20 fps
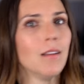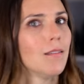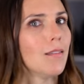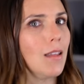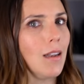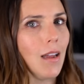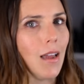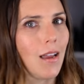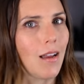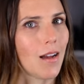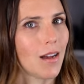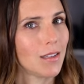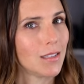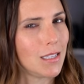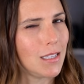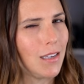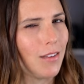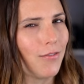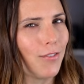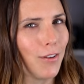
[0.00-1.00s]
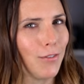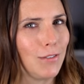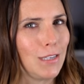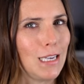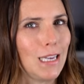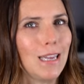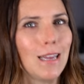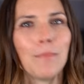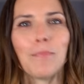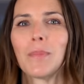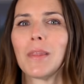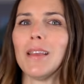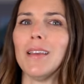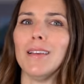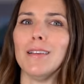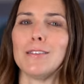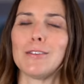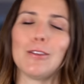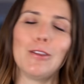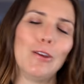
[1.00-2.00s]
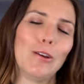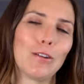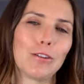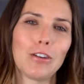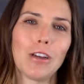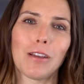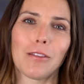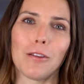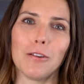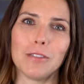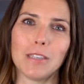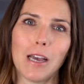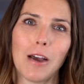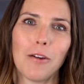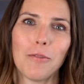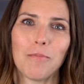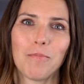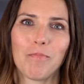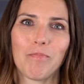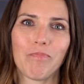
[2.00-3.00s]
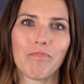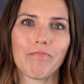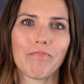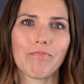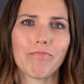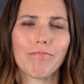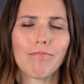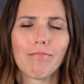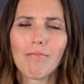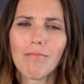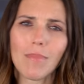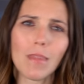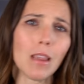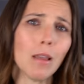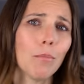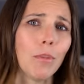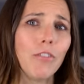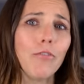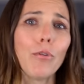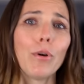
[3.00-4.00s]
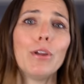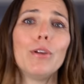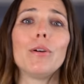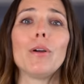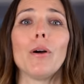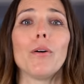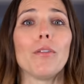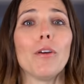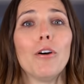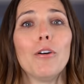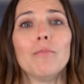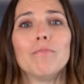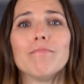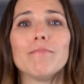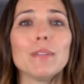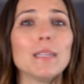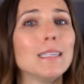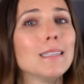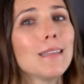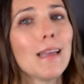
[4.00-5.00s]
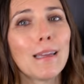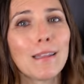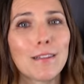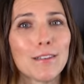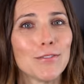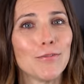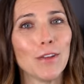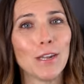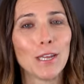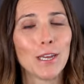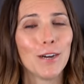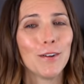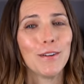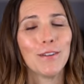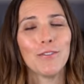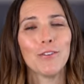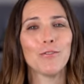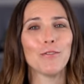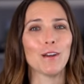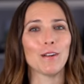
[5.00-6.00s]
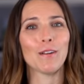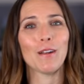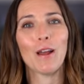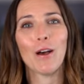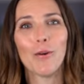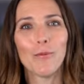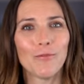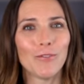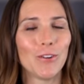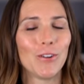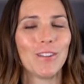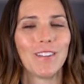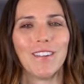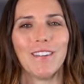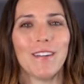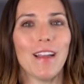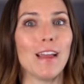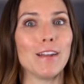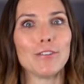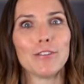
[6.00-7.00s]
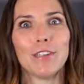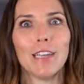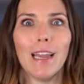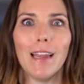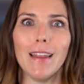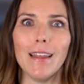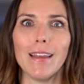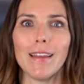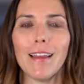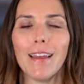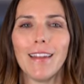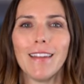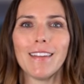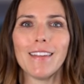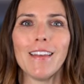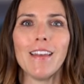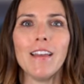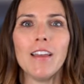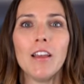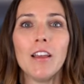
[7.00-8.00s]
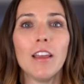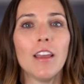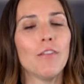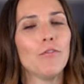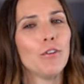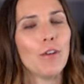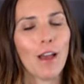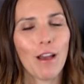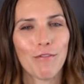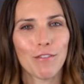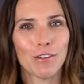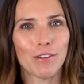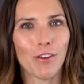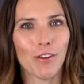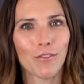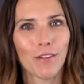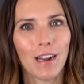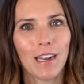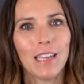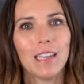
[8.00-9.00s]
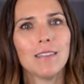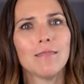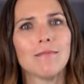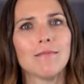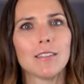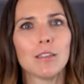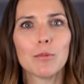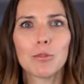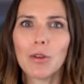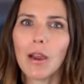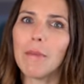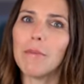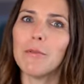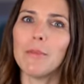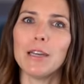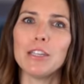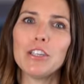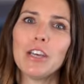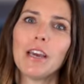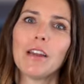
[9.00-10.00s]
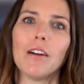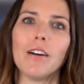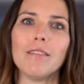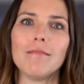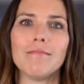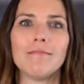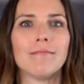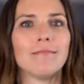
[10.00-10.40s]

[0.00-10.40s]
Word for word: the Nikon Z50, so that you can check those out. Before you go though, please like this video if you found it helpful or entertaining, and if you haven't already, subscribe to my channel.